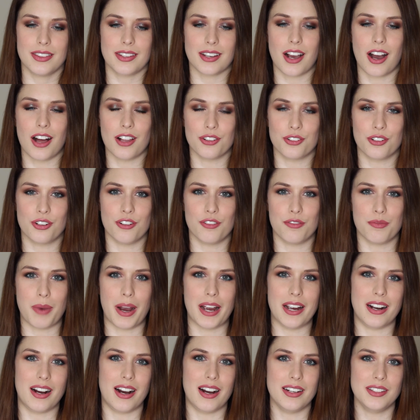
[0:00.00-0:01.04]
colour of
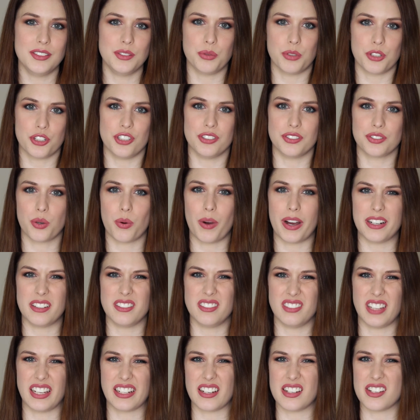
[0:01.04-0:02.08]
my eyes, which is quite
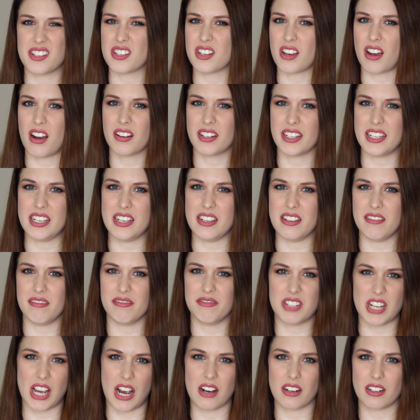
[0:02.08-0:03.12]
like a dark
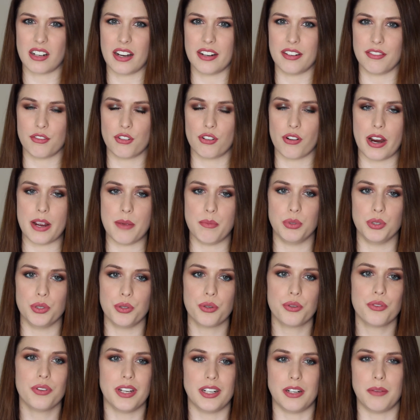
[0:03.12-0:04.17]
kind of grey
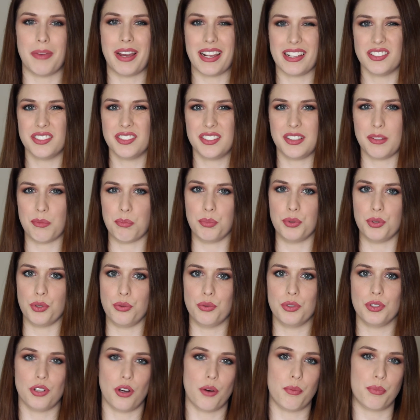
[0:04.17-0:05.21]
blue, and it makes the
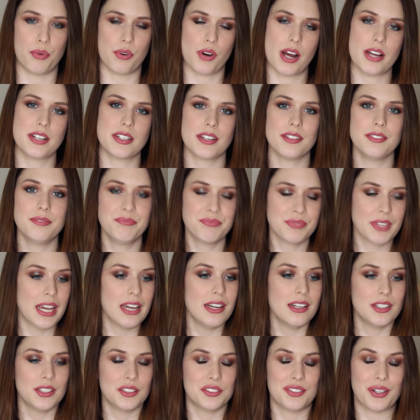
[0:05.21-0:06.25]
blue a lot brighter.
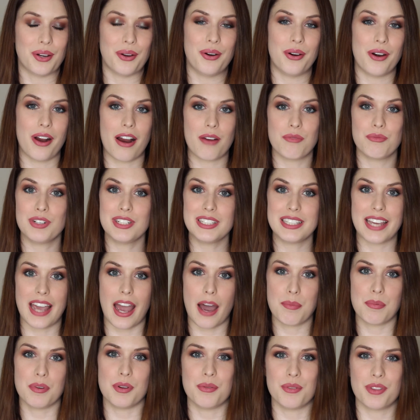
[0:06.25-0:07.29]
So I'm really
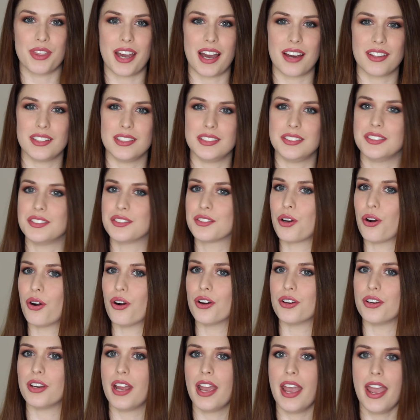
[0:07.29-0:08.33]
happy with how this has
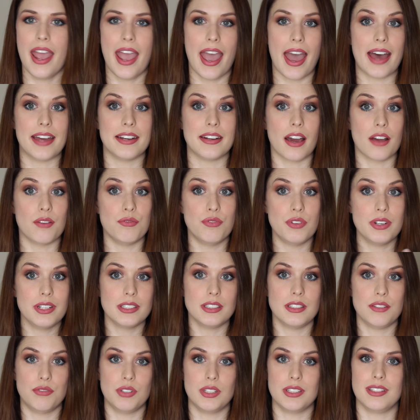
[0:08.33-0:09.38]
gone, and I
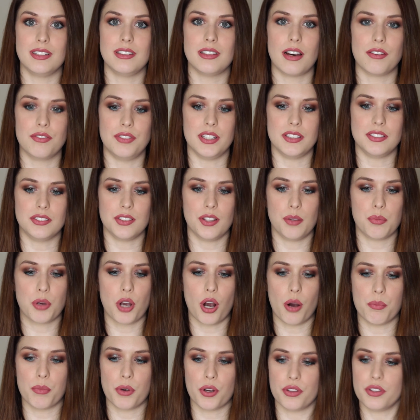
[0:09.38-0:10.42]
really love this lip
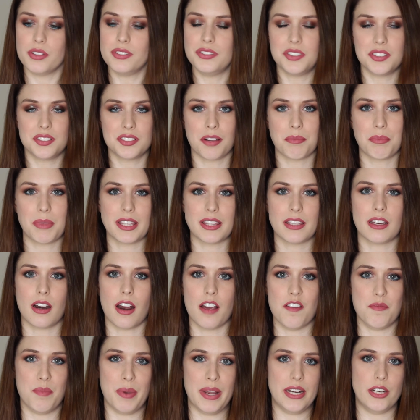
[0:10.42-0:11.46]
combo. This is something that
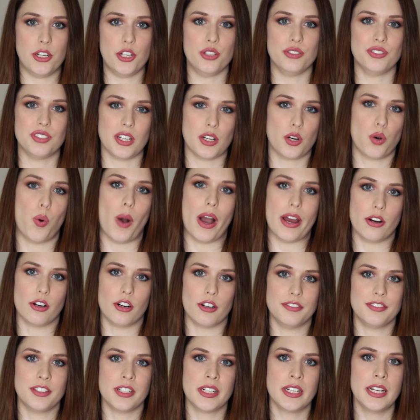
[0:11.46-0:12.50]
I've been using quite
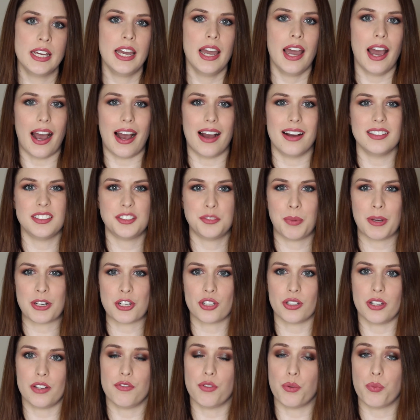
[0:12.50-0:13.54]
often,
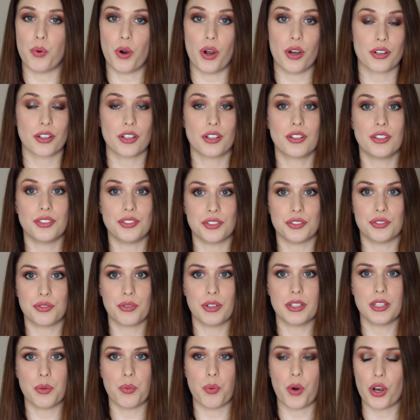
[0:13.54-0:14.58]
especially for work, because it's
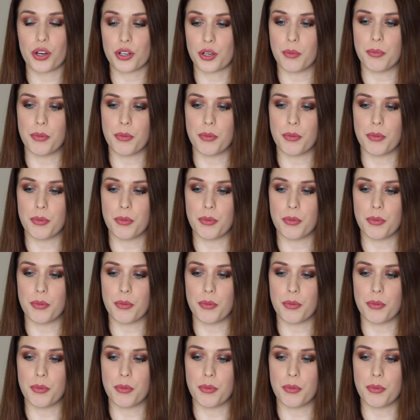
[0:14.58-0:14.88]
really work